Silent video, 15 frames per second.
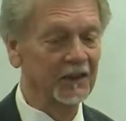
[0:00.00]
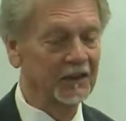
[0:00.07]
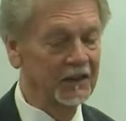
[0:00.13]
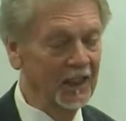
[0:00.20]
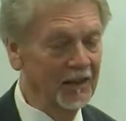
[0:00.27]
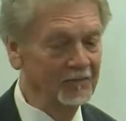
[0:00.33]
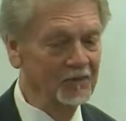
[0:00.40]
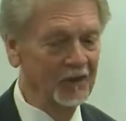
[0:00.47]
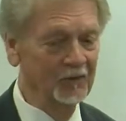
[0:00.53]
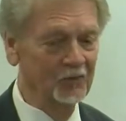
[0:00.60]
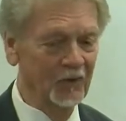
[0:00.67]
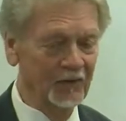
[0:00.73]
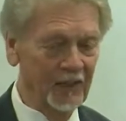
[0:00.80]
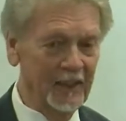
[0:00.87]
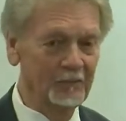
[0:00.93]
the covenant
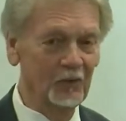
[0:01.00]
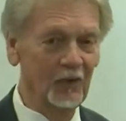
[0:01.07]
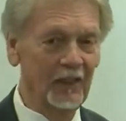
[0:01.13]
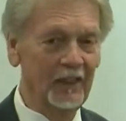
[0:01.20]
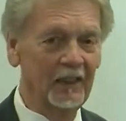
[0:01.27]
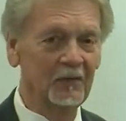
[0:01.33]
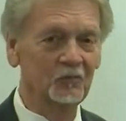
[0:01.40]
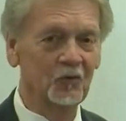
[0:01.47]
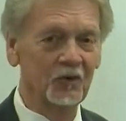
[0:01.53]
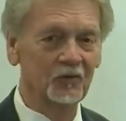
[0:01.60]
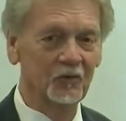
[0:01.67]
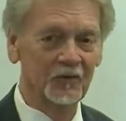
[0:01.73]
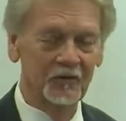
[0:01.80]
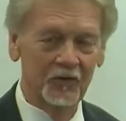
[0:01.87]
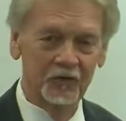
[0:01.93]
with Abraham,
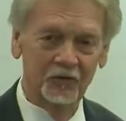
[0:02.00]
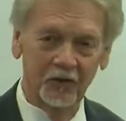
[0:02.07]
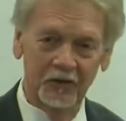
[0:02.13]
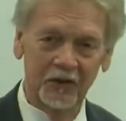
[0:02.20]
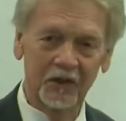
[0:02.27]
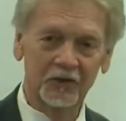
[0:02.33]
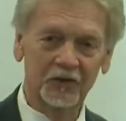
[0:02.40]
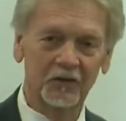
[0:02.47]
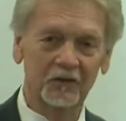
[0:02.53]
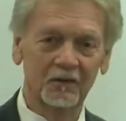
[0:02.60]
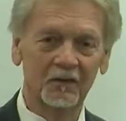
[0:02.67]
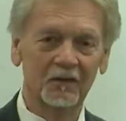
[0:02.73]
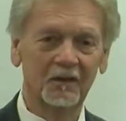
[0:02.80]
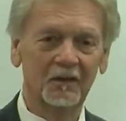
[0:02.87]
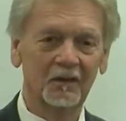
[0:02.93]
which was the tradition,